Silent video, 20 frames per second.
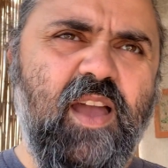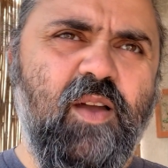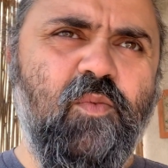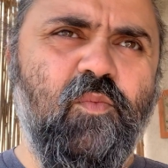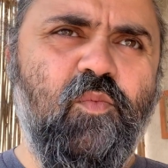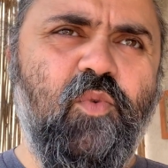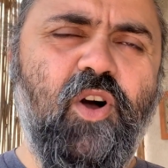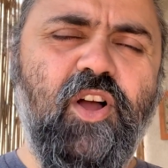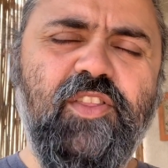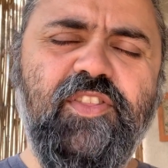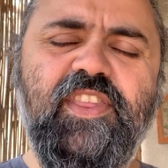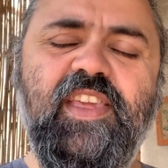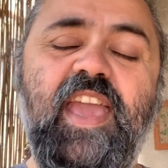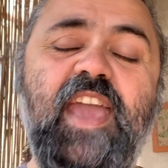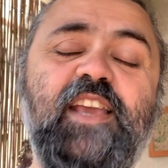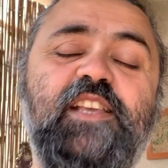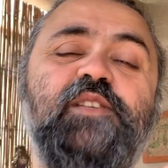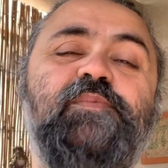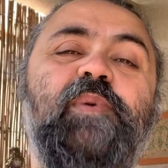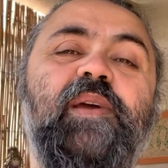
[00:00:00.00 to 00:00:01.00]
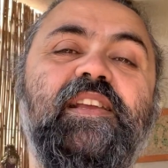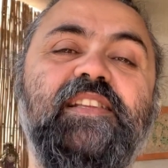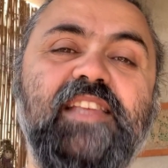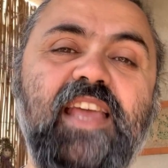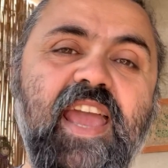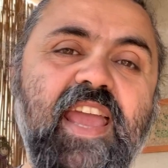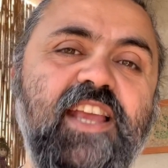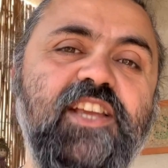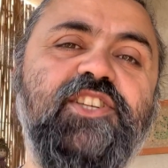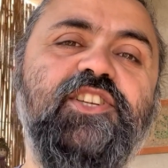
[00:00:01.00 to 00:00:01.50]
what the
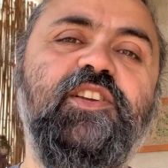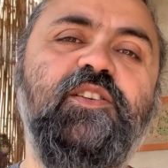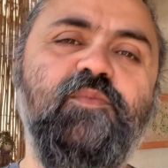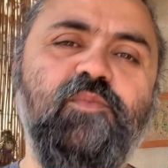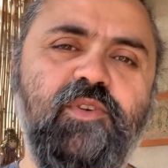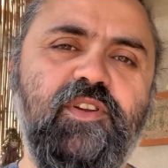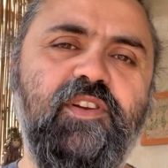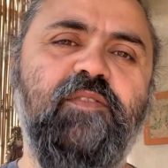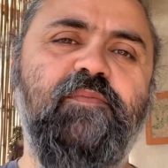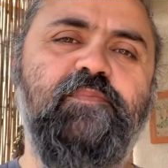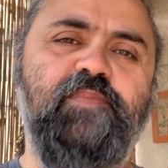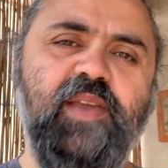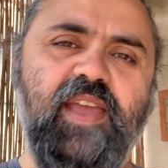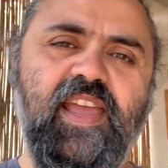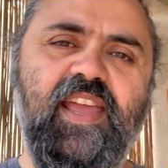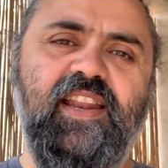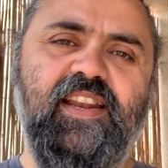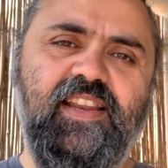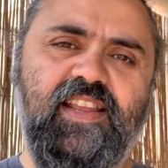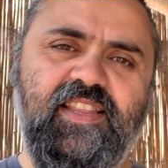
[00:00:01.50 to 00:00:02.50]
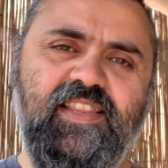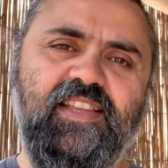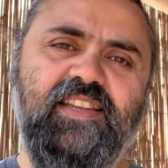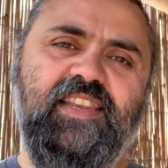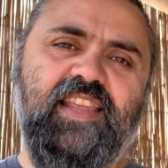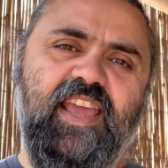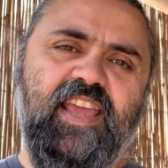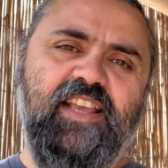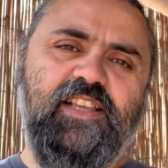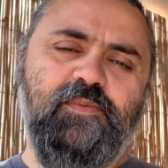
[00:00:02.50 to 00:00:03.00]
expectation would have been in the
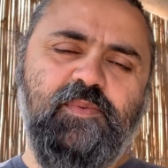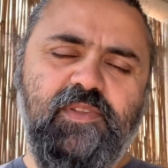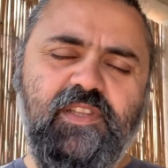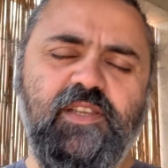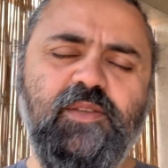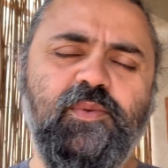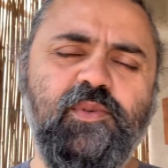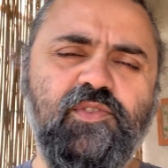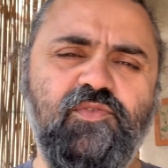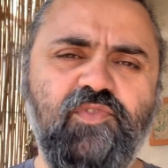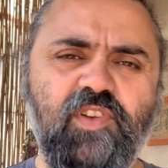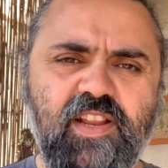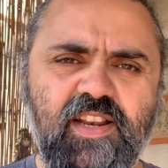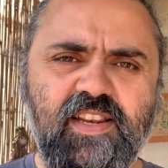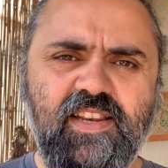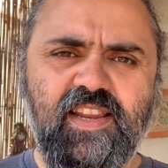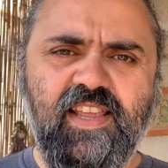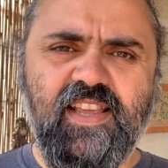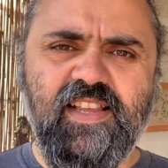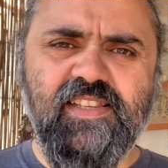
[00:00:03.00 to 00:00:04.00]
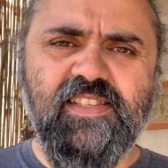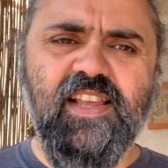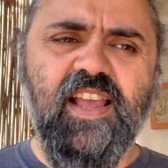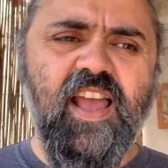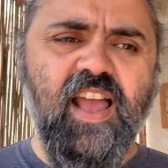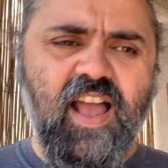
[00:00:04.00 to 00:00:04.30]
days when this was written is,